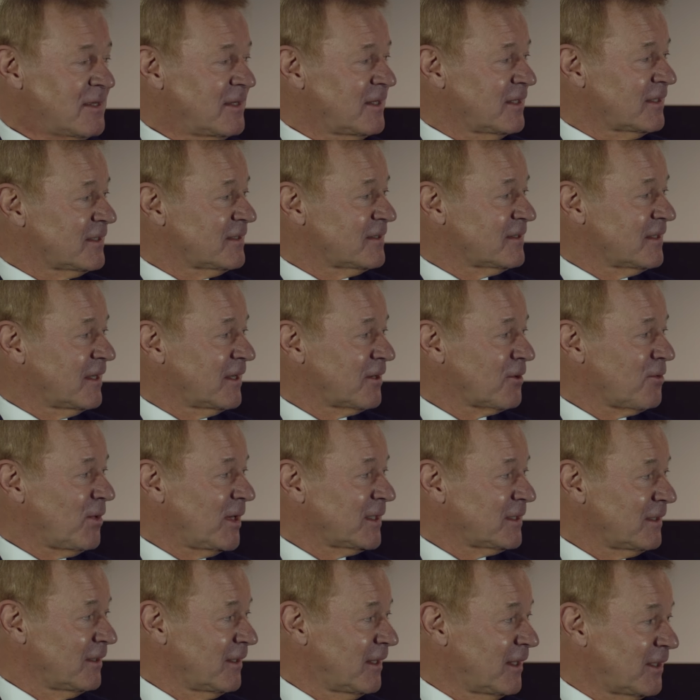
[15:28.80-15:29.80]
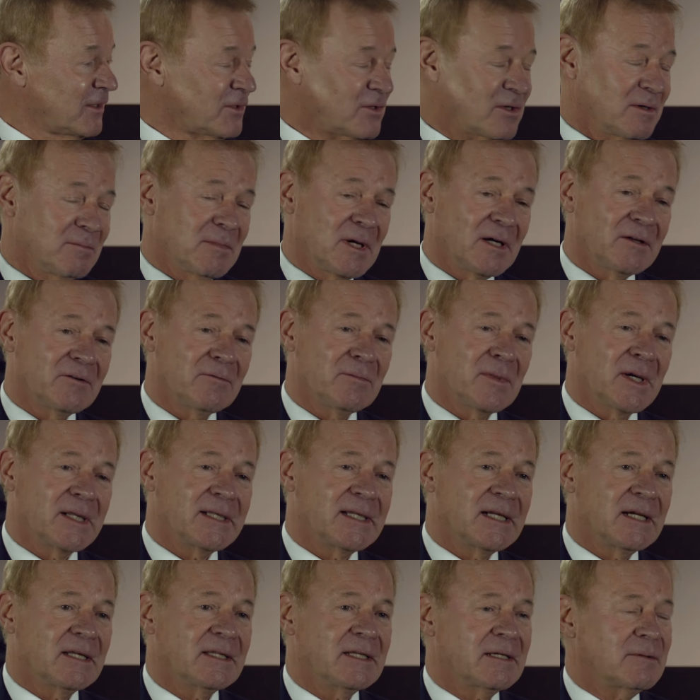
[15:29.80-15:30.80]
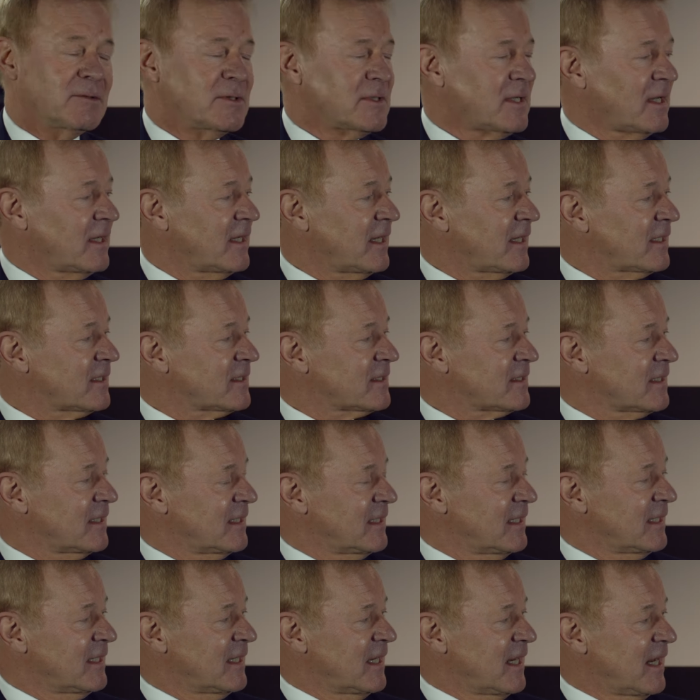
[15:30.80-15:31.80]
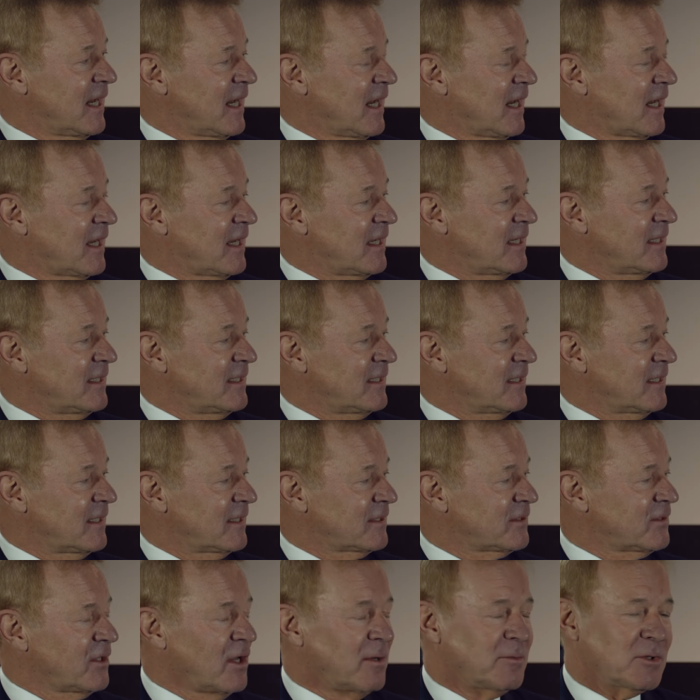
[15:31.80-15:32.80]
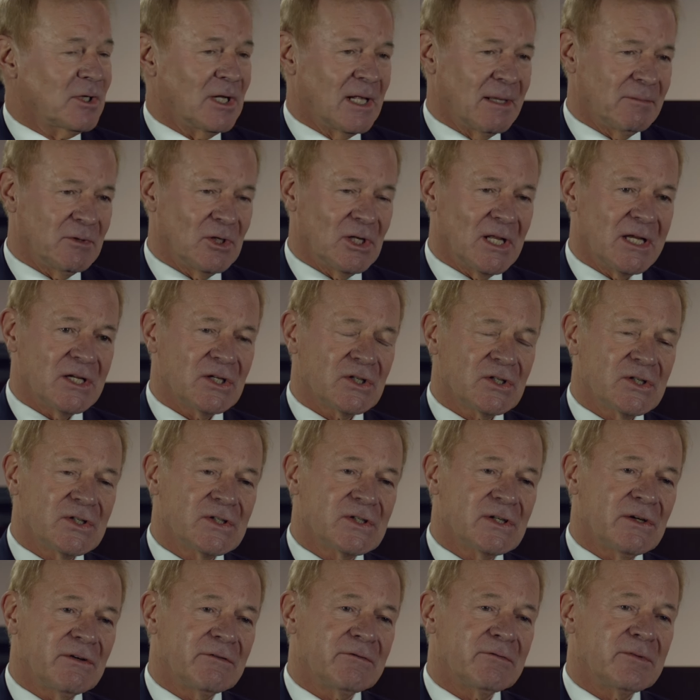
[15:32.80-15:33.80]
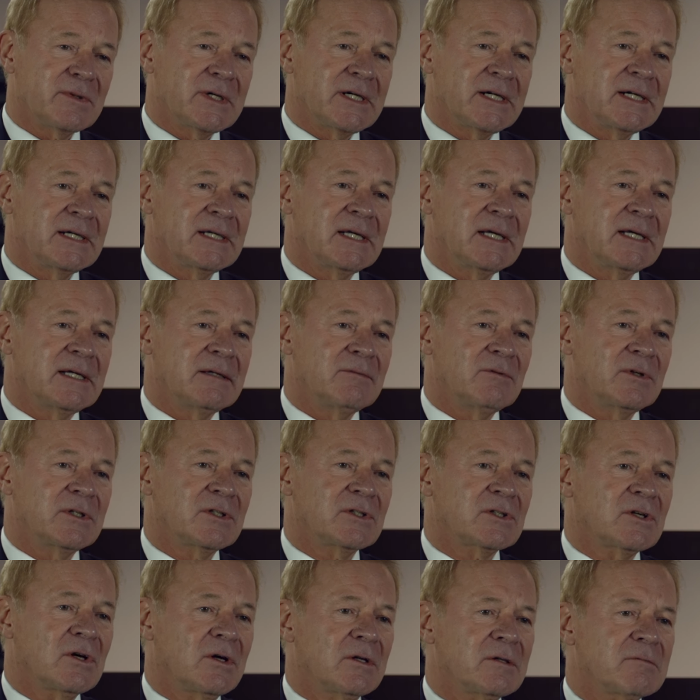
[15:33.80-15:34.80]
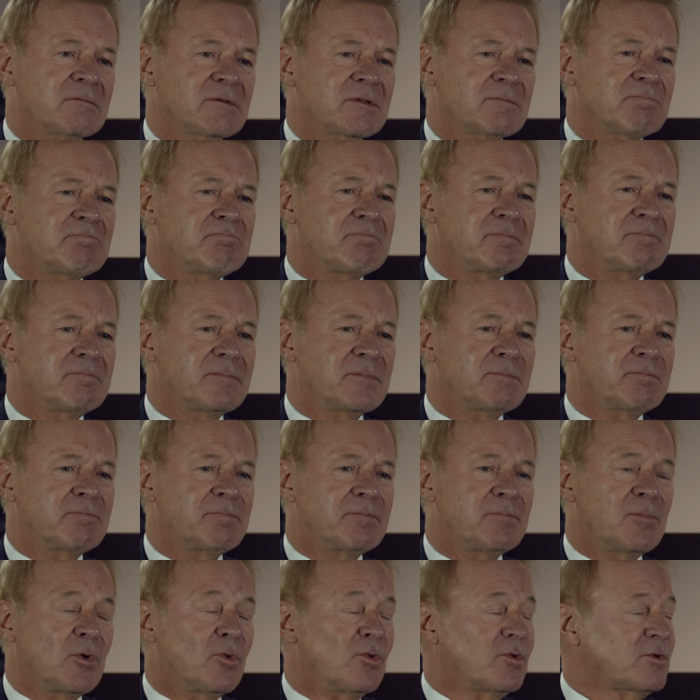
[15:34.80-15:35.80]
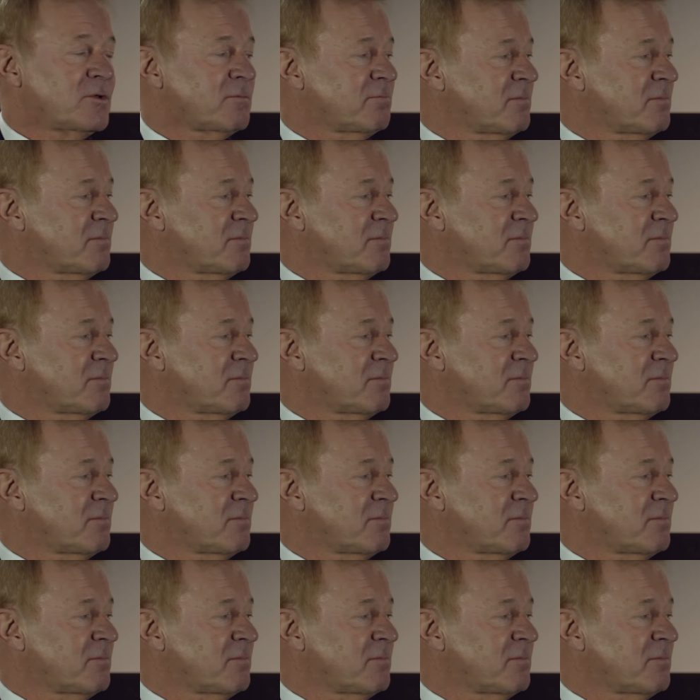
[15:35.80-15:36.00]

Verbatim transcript: at uh, quite a large amount of money. I think it was I X, I, uh, terminal emulation software, which got bought